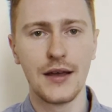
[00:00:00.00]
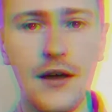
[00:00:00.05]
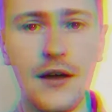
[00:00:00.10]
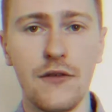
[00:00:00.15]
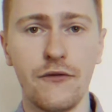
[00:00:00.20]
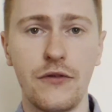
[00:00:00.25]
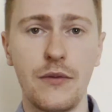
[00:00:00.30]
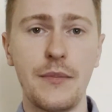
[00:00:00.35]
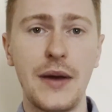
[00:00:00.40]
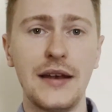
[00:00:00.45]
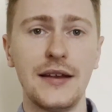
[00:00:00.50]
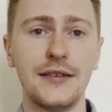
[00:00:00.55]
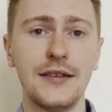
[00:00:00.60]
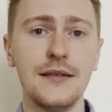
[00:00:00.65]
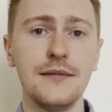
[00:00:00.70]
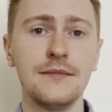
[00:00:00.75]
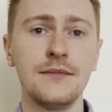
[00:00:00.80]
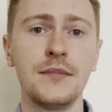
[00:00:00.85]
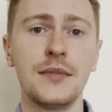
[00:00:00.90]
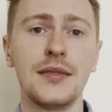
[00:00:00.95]
For
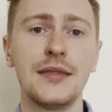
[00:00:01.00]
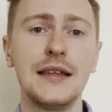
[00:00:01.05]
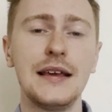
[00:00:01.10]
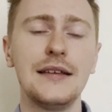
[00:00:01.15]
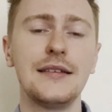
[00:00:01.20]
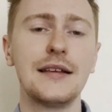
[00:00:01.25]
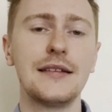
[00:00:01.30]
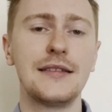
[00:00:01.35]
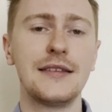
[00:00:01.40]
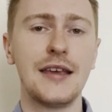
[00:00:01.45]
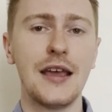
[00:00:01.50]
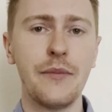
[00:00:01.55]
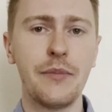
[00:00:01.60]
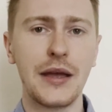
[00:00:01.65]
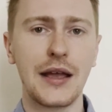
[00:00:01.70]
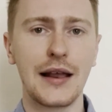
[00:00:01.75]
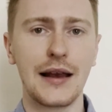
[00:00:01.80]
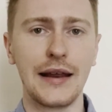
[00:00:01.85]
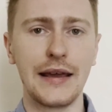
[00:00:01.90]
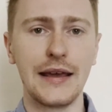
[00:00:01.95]
medicine, these are
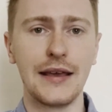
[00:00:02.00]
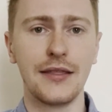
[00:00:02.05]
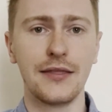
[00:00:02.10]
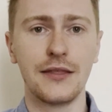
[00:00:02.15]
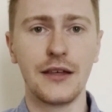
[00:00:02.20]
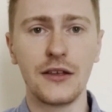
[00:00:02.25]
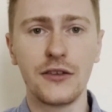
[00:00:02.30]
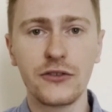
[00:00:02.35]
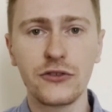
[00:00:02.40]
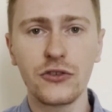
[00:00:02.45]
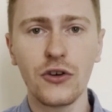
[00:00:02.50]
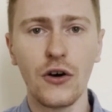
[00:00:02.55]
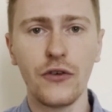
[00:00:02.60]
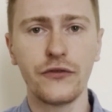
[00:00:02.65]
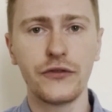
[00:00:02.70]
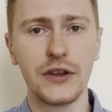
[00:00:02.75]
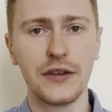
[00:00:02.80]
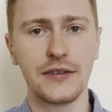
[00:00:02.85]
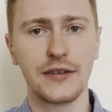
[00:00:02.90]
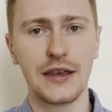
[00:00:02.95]
typically the
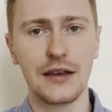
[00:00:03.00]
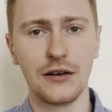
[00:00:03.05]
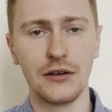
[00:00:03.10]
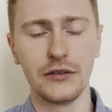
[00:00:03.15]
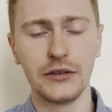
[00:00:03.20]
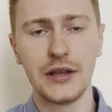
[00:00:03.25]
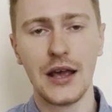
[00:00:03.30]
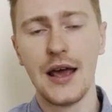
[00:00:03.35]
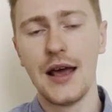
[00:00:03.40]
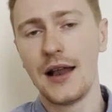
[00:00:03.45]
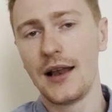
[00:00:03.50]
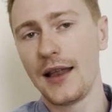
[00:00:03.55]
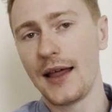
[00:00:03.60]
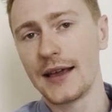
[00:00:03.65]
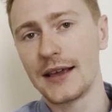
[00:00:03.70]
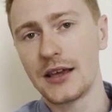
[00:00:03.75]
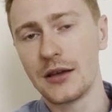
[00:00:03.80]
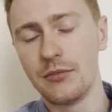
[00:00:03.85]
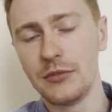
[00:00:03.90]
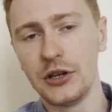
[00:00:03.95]
softer skills,
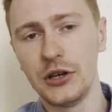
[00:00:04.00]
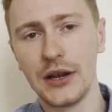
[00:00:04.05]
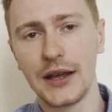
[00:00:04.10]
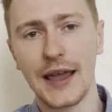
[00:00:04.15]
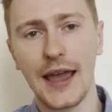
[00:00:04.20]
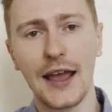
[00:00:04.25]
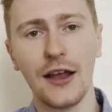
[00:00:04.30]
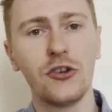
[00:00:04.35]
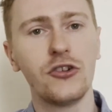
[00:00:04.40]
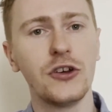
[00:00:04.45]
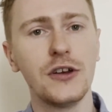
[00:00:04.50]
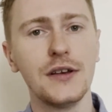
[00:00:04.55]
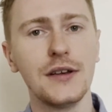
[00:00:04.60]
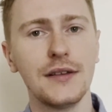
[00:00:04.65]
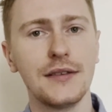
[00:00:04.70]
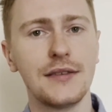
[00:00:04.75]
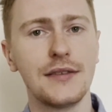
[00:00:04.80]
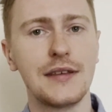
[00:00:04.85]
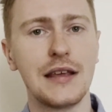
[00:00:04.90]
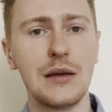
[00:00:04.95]
like communication,
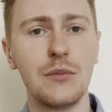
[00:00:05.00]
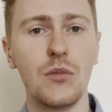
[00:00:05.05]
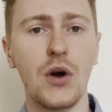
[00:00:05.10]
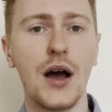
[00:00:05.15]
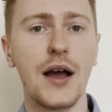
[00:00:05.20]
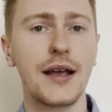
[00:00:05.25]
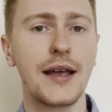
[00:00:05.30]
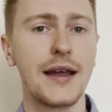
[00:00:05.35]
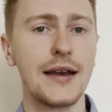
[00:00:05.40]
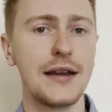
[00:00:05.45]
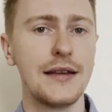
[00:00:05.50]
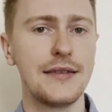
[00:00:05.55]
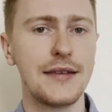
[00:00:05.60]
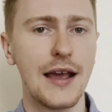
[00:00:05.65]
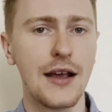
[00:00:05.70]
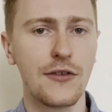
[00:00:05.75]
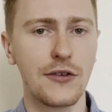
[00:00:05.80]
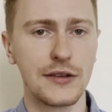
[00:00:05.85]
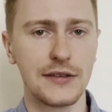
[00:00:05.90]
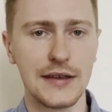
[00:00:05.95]
teamwork, and
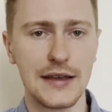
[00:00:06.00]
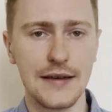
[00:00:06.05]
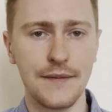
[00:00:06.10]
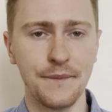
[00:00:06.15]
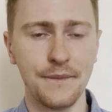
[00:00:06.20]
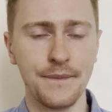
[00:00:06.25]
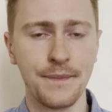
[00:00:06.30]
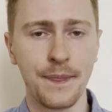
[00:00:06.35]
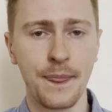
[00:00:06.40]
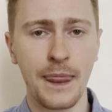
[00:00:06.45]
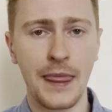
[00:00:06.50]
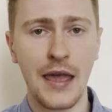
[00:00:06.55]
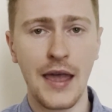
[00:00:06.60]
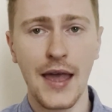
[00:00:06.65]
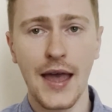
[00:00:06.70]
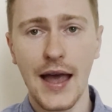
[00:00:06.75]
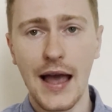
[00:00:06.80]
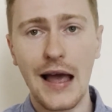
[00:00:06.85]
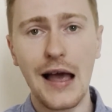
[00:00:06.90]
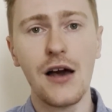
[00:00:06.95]
integrity.
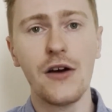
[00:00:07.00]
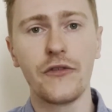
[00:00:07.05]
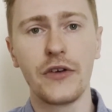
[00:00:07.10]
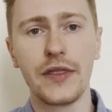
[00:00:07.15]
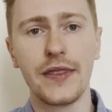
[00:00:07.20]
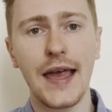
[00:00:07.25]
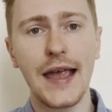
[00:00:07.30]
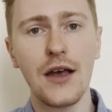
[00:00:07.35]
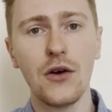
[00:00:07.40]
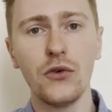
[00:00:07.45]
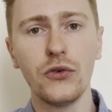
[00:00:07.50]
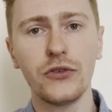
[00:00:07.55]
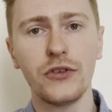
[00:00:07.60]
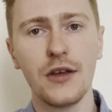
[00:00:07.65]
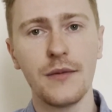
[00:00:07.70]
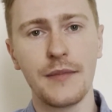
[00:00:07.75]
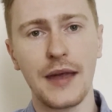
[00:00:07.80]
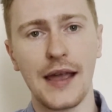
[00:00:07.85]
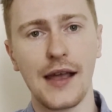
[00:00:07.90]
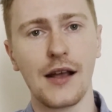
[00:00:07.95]
However, they also
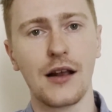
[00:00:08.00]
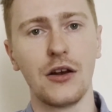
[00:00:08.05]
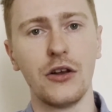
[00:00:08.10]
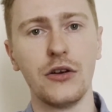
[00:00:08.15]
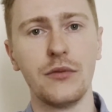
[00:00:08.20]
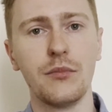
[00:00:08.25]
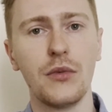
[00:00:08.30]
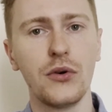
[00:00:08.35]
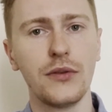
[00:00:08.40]
may include more